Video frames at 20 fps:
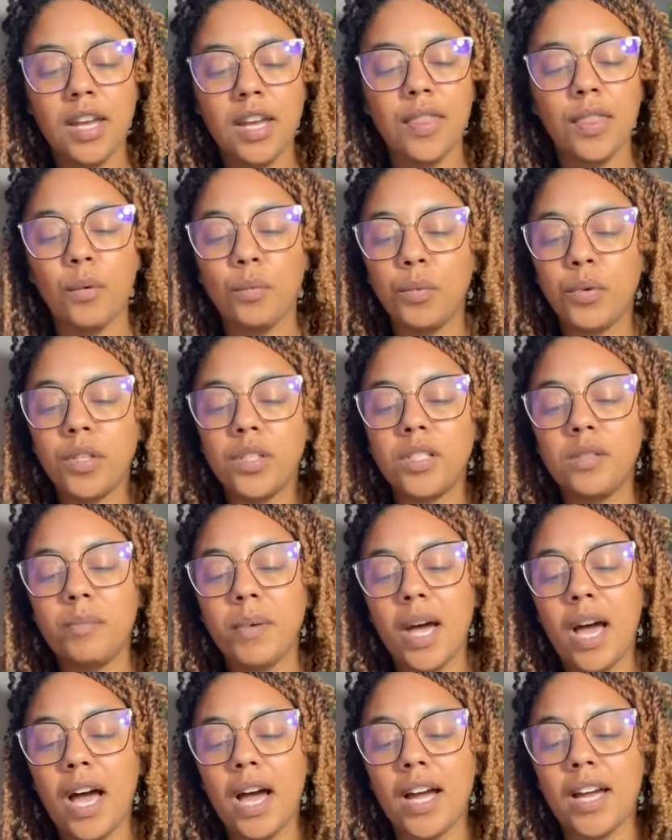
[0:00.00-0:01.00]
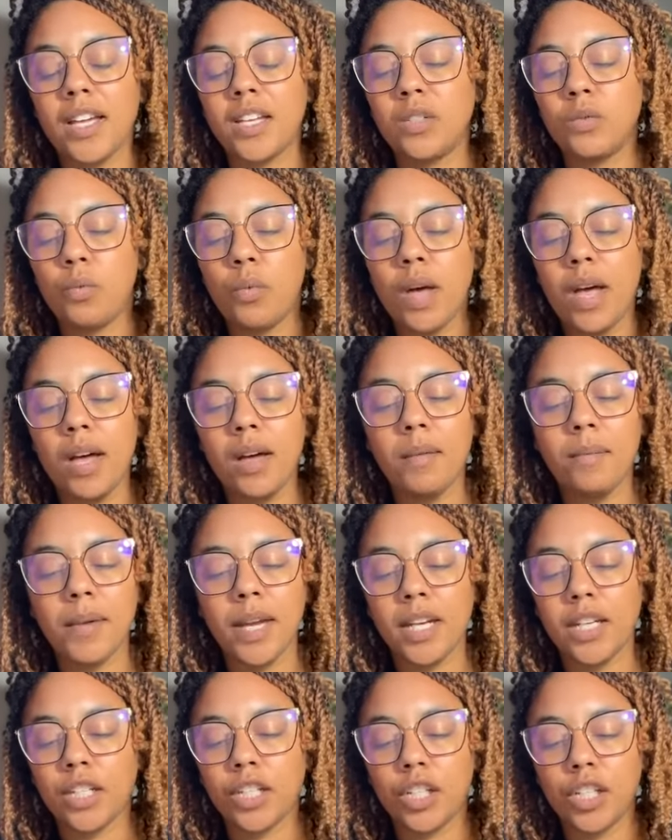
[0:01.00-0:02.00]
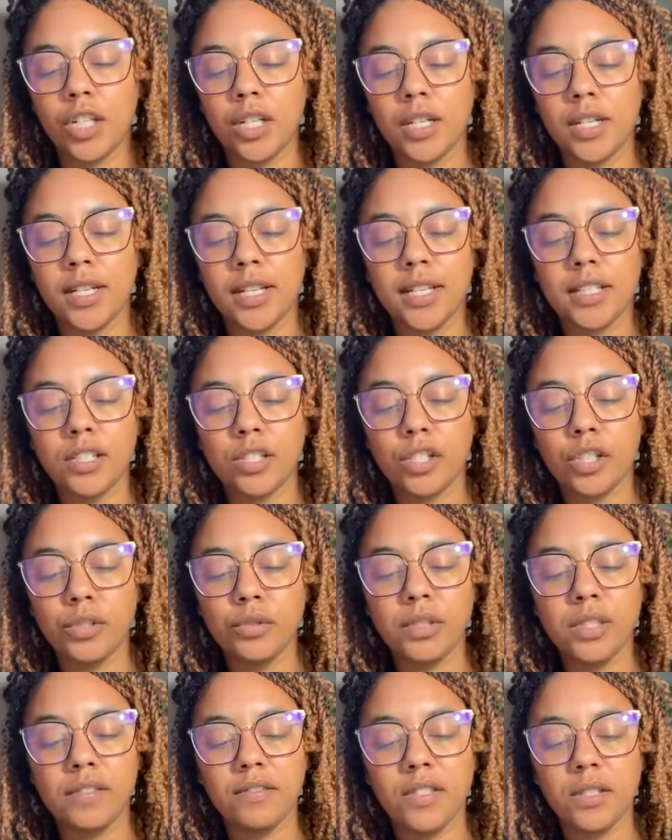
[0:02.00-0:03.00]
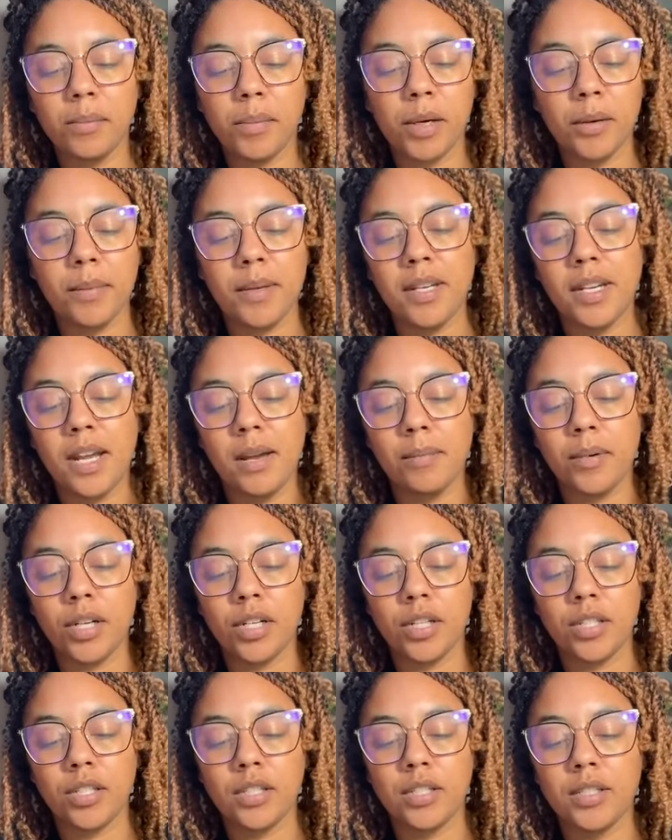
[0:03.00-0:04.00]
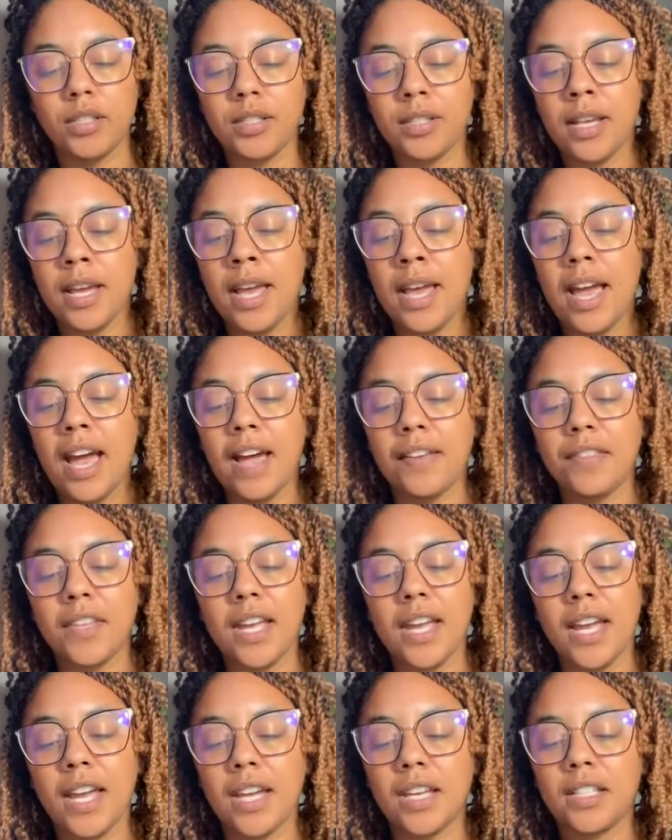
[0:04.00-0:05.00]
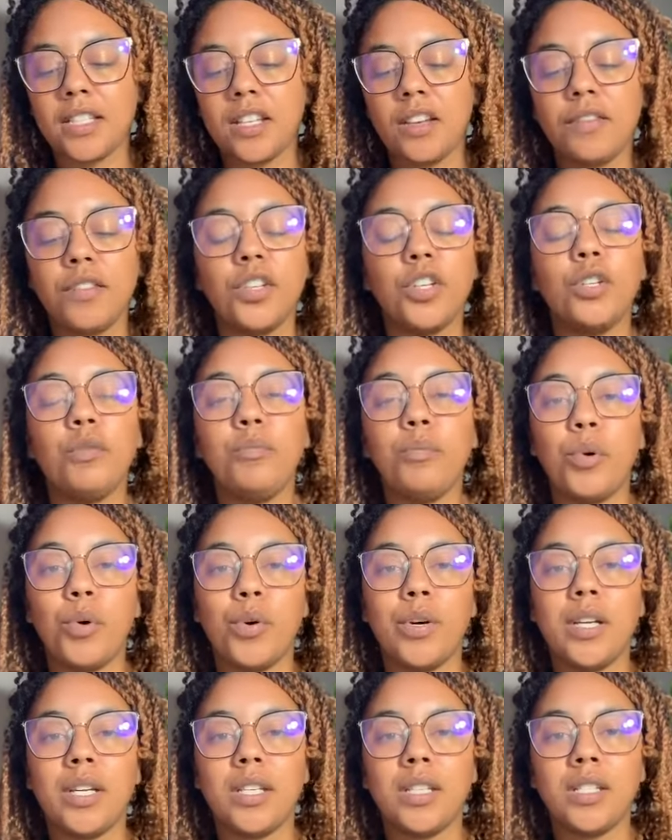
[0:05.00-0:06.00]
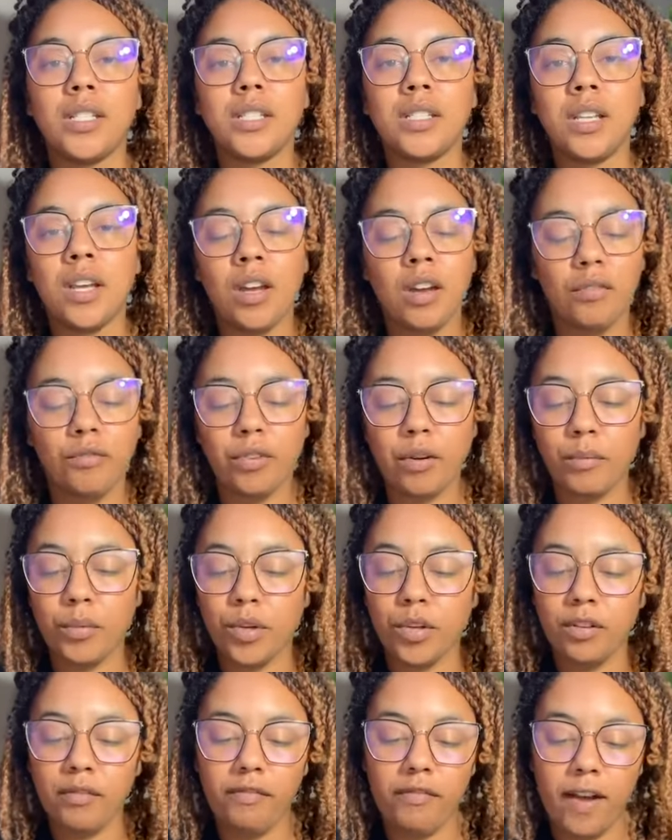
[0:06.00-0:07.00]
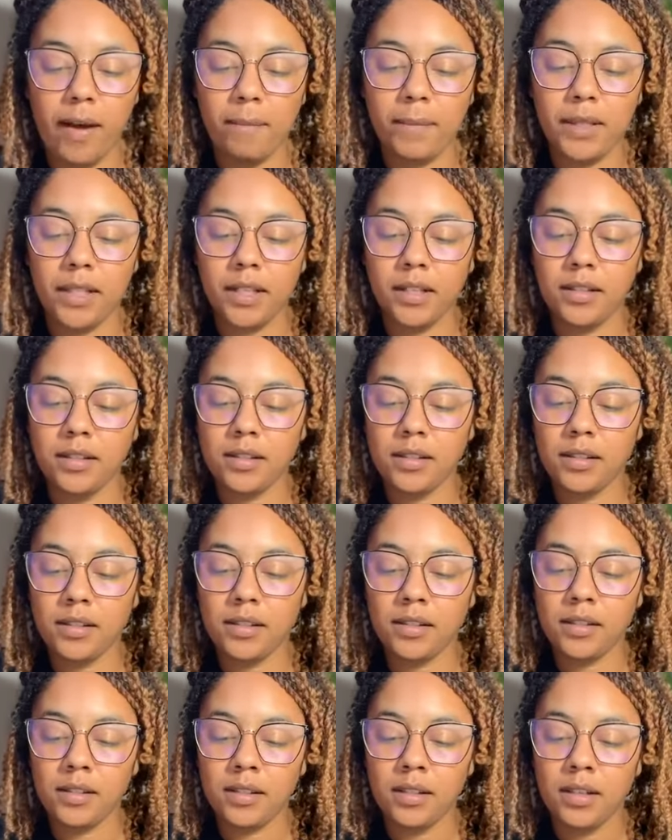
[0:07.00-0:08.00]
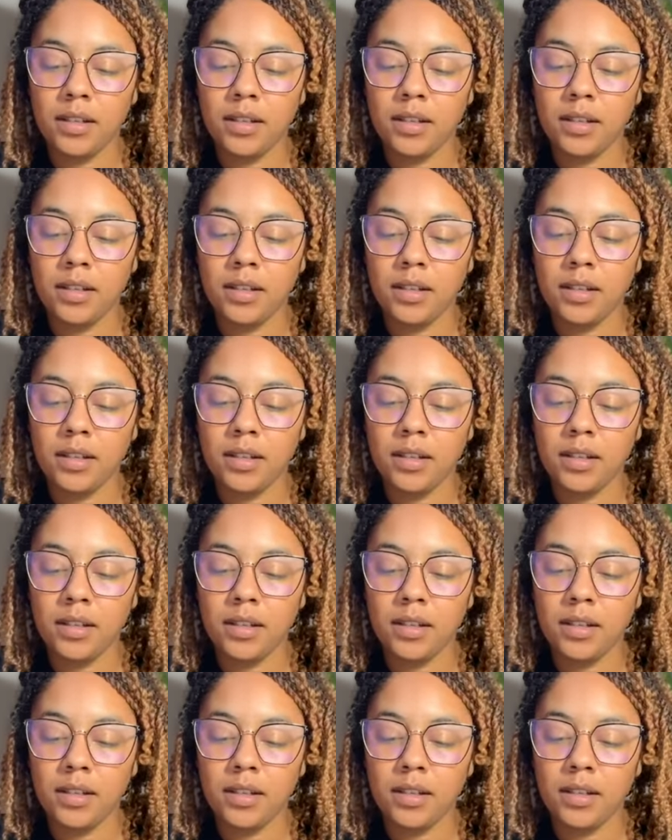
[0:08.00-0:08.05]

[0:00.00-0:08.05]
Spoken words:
in the woods behind well-manicured exclusive suburban neighborhoods at the hands of good boys from good families.